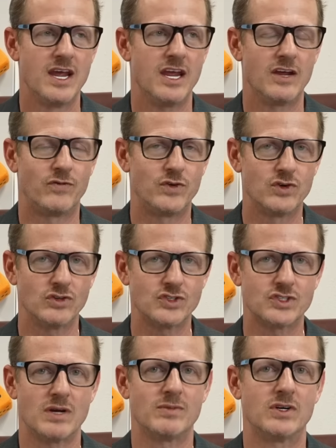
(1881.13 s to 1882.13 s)
If you're
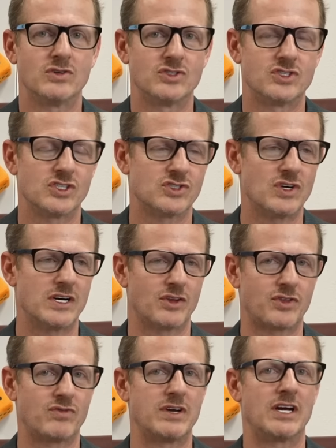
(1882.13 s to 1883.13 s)
someone who's just trying to
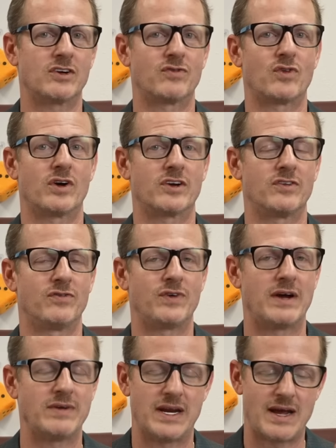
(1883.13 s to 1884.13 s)
3x, 4x, and
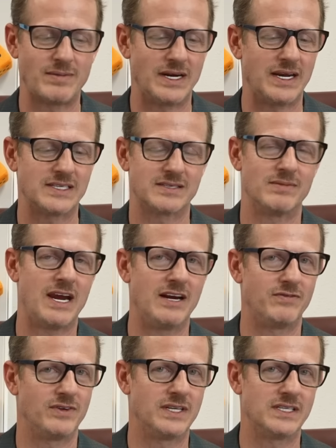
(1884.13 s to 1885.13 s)
5, and I'm gonna get some
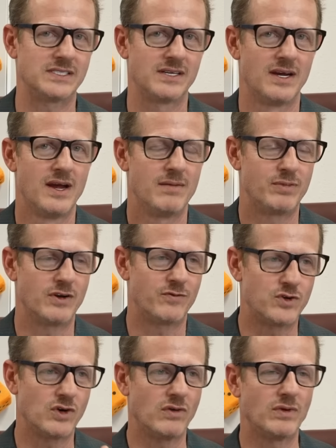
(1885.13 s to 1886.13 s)
hate for this, but
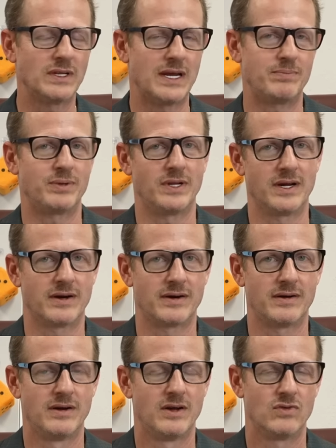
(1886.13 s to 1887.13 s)
if you're a roulette
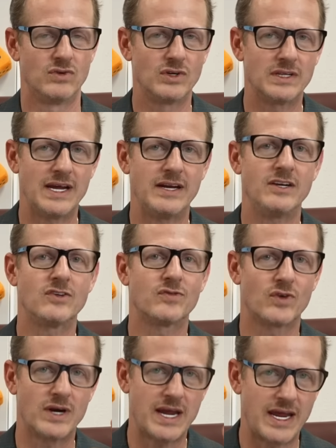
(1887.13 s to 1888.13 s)
player, roulette is
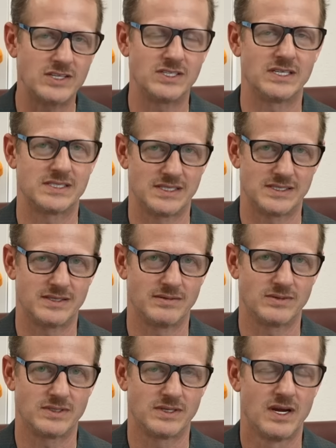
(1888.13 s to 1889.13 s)
for hedging
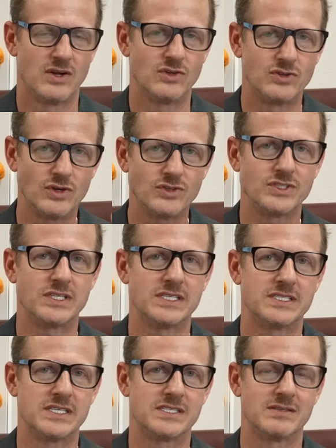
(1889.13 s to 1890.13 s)
systems. Those are the
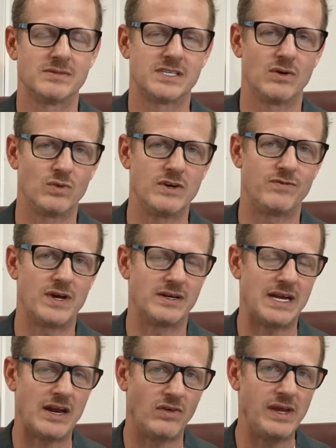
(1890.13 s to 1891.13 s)
systems that we found,
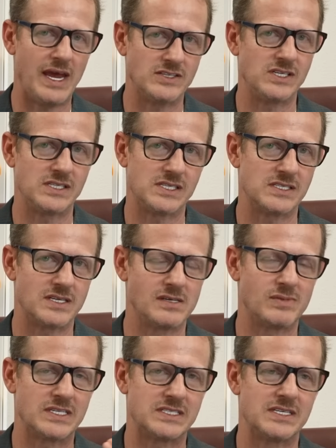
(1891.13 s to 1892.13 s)
not only hedging systems,
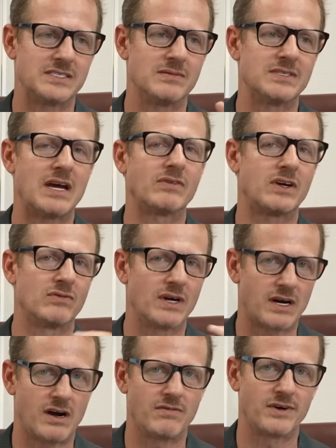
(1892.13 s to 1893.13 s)
but systems that can
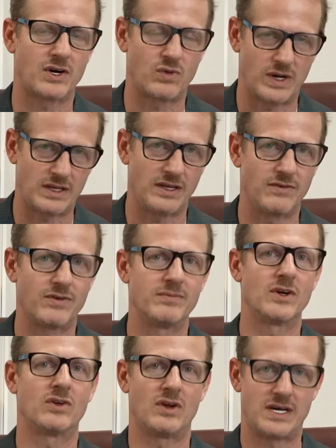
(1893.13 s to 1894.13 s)
recover quickly from
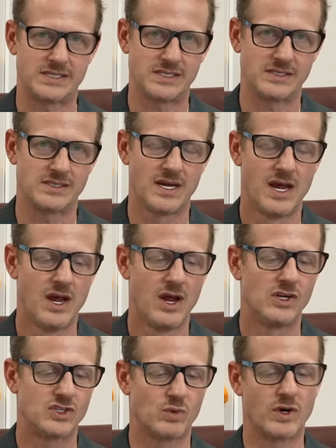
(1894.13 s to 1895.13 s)
their losses.
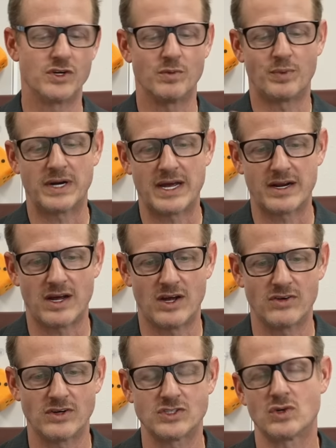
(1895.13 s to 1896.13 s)
To where you put out
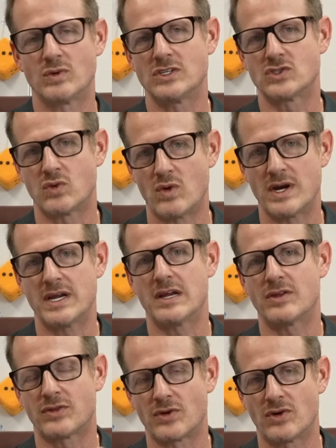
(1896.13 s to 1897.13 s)
100 to win
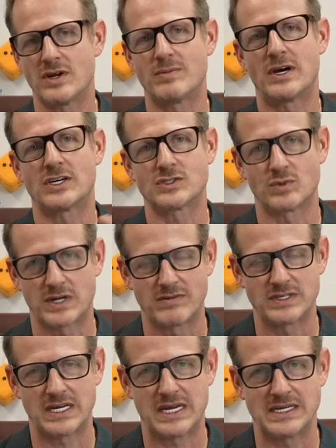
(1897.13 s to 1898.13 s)
20, 30 bucks,
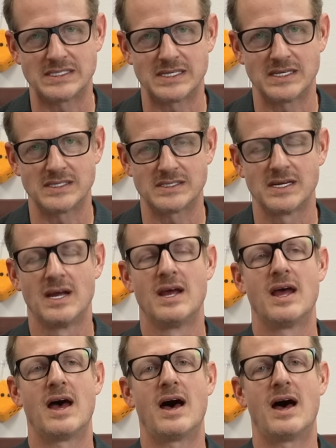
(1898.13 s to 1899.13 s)
whatever the case is,
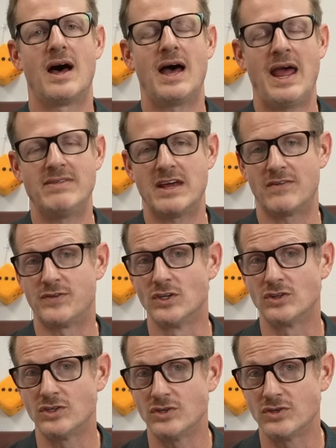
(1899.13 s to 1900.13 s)
and then if you
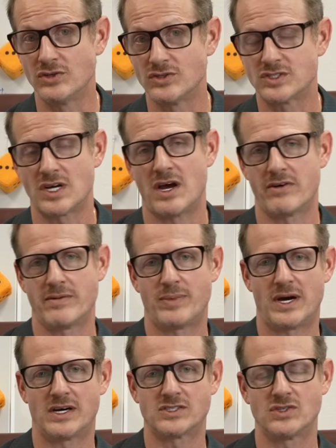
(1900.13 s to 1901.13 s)
lose the 100
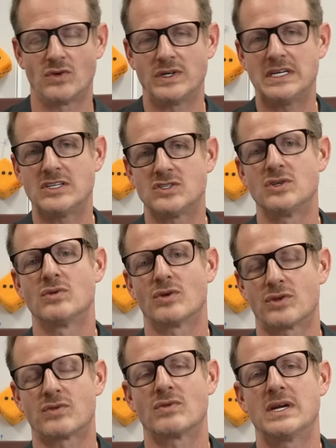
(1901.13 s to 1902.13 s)
bucks, you only need 2 or
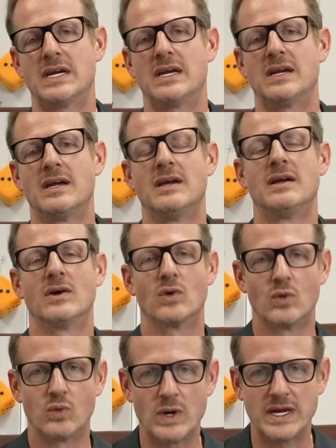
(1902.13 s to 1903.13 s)
3
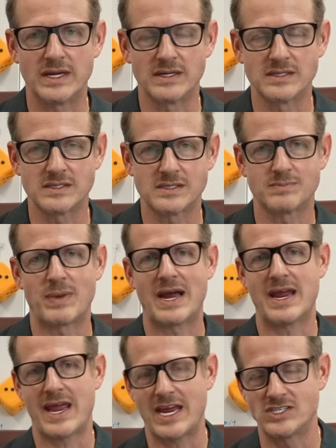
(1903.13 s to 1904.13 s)
wins
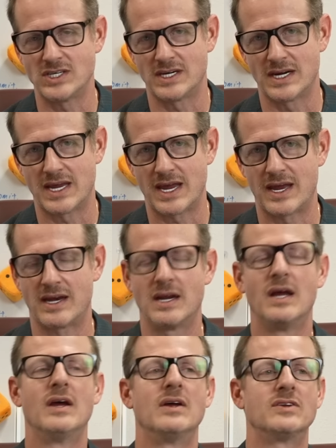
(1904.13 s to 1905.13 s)
by hedging again
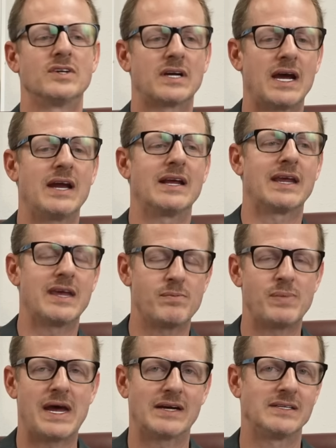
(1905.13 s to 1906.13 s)
to kind of
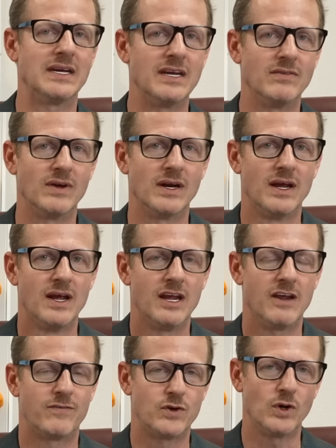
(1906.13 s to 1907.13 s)
get back to even.
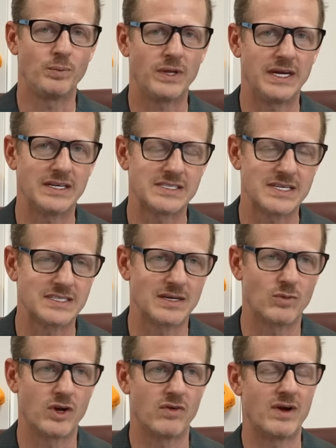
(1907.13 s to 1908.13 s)
If you're playing a
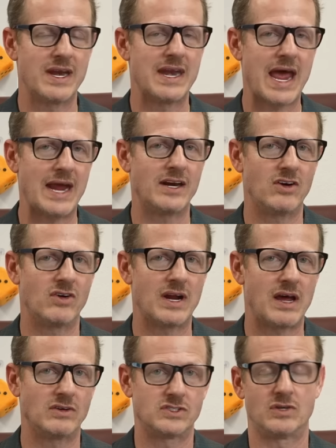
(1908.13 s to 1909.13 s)
system where you're in
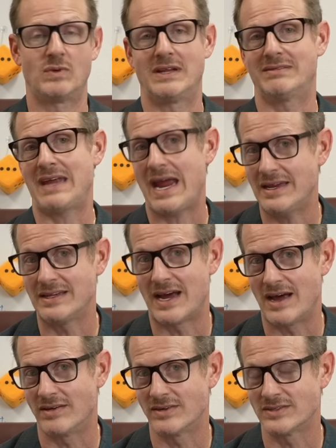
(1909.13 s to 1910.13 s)
$900 to win
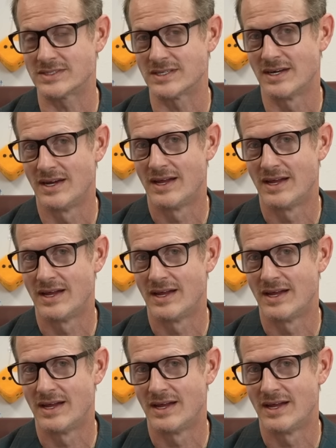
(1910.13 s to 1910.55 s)
$10,